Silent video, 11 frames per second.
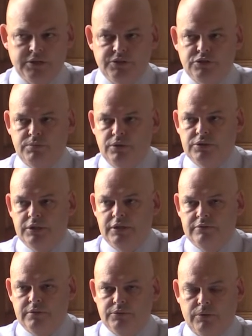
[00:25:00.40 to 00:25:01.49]
dispute
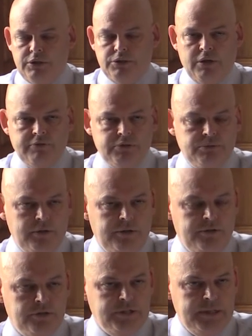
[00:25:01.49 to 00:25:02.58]
from 2012 and
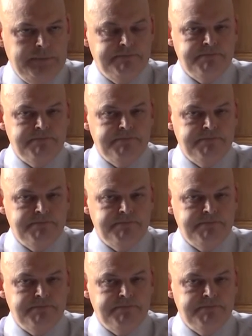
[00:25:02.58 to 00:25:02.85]
2013.